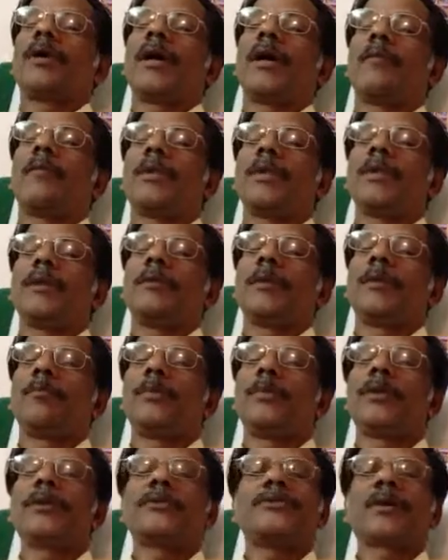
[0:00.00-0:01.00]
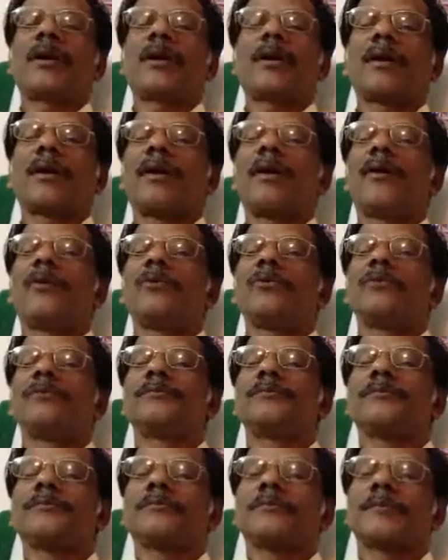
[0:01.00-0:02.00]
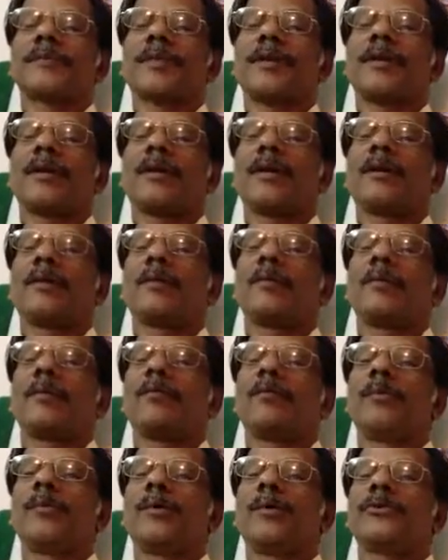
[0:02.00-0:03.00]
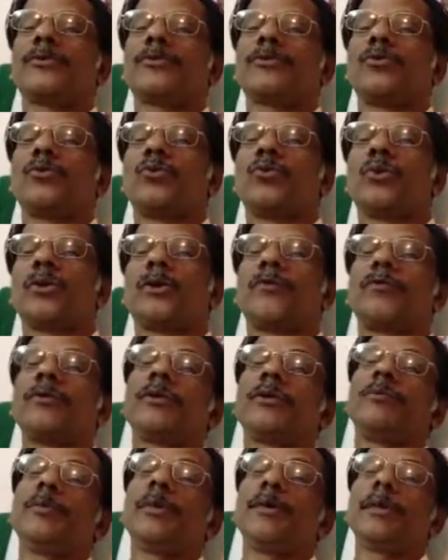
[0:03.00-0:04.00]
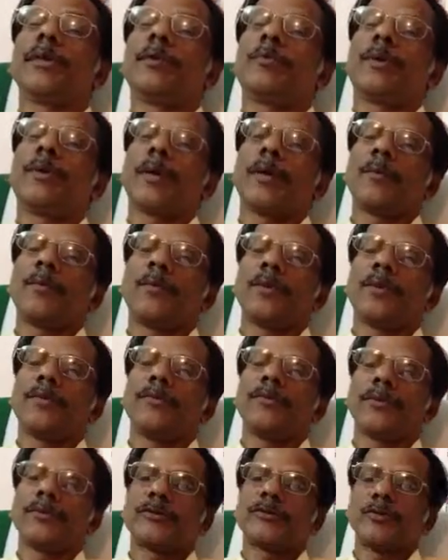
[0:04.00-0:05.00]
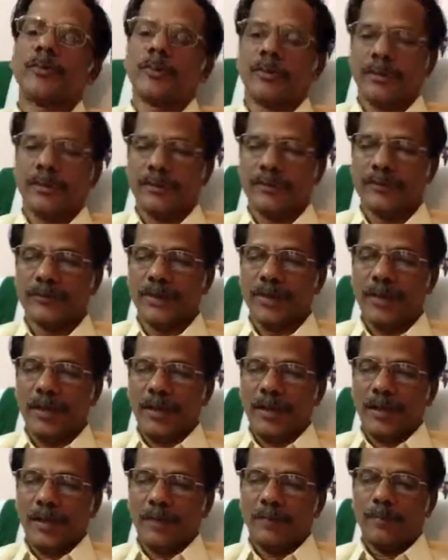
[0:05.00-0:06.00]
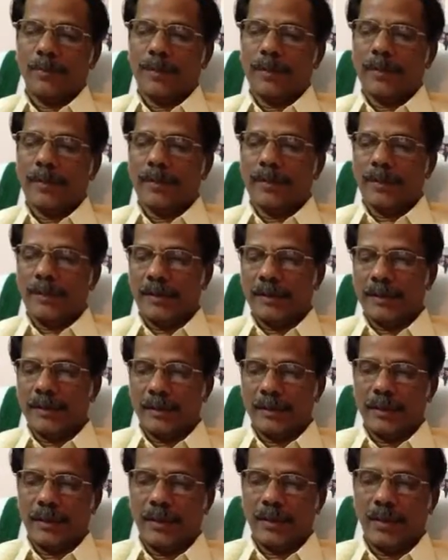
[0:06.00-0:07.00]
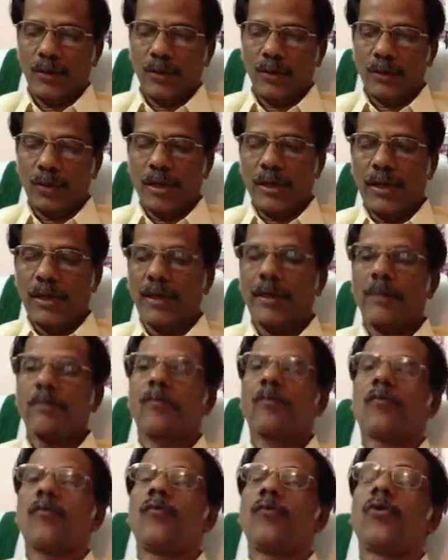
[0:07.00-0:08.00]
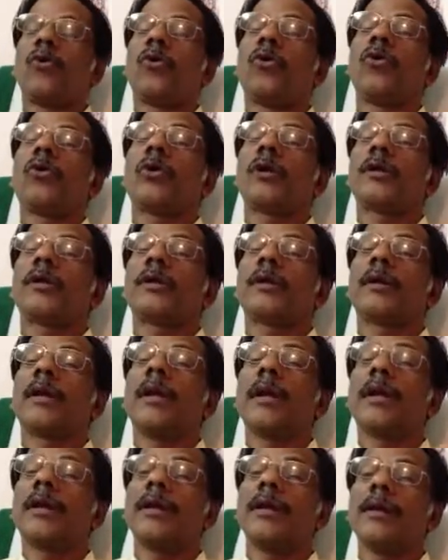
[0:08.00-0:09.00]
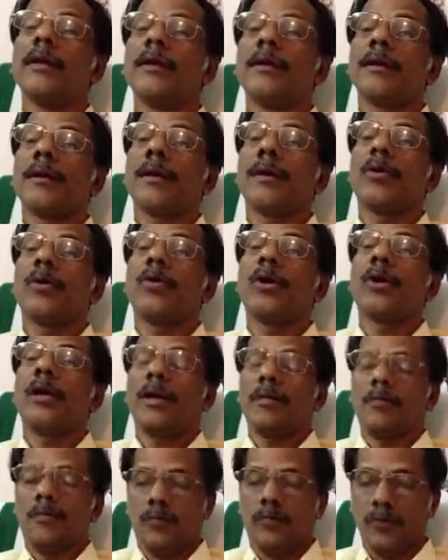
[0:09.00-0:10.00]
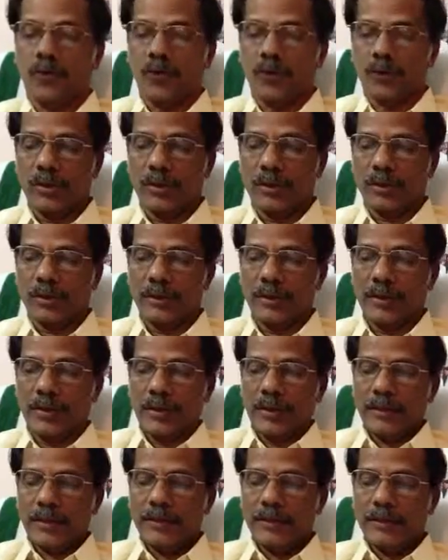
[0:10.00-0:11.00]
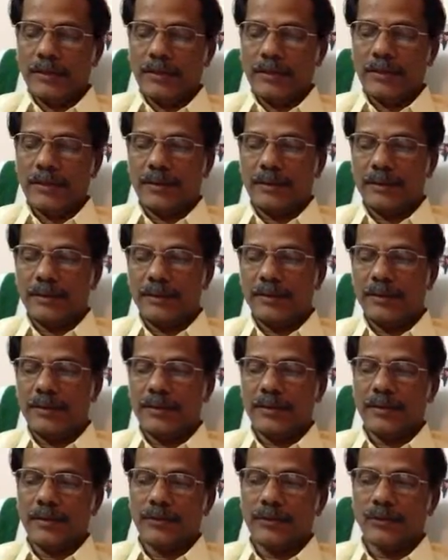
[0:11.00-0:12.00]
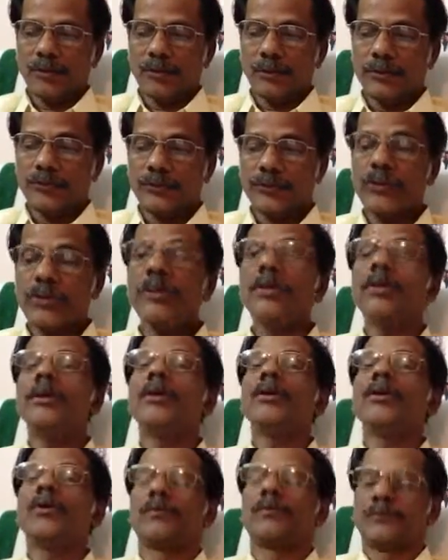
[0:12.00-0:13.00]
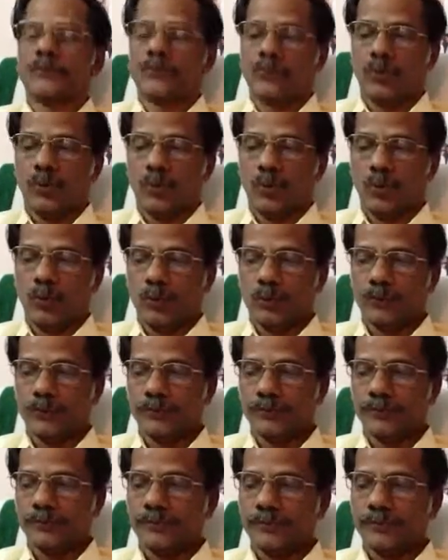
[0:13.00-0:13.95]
family members are now, the other members who were with me in my previous births, but now I am fallen again. Now I am fallen into the sea of sorrows.